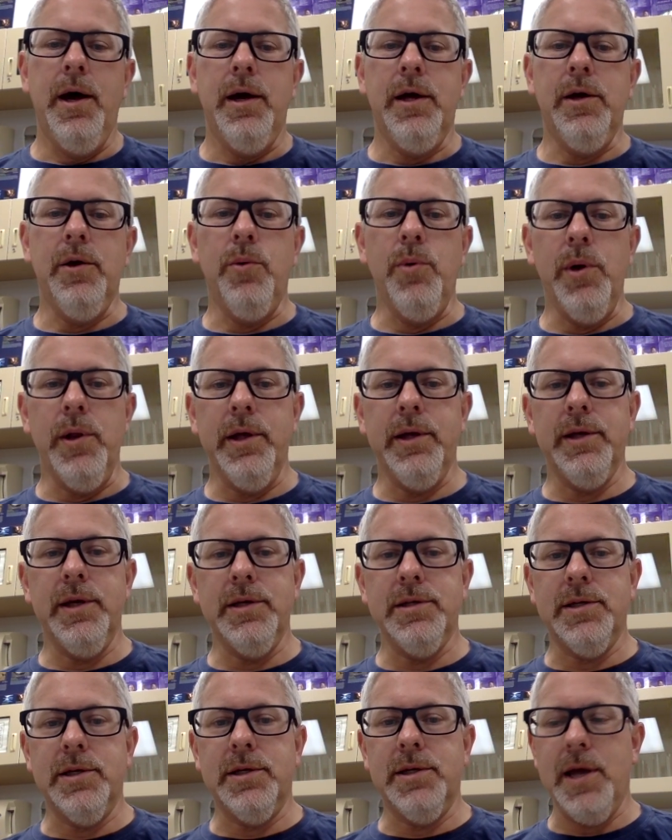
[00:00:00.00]
your willingness
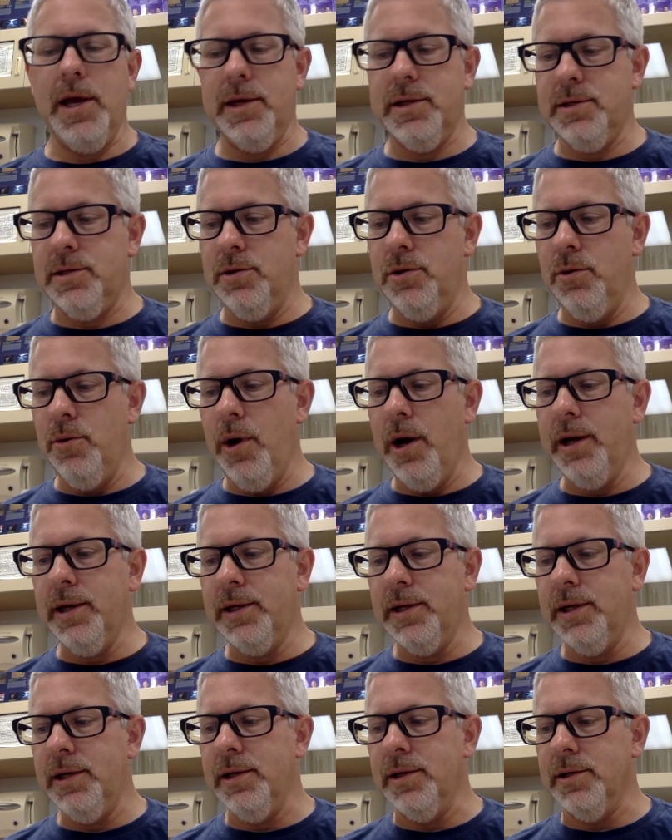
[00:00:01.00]
to test new
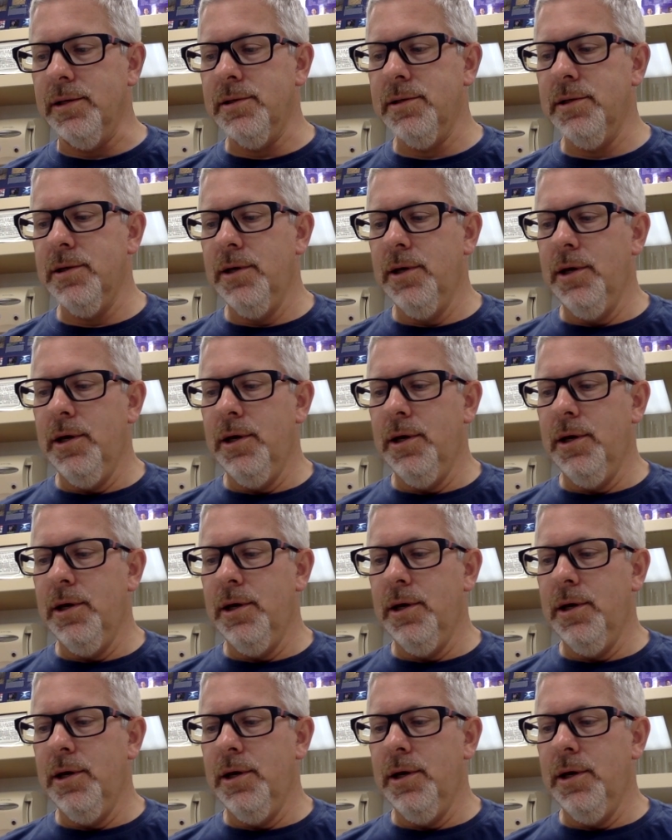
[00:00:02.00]
ideas.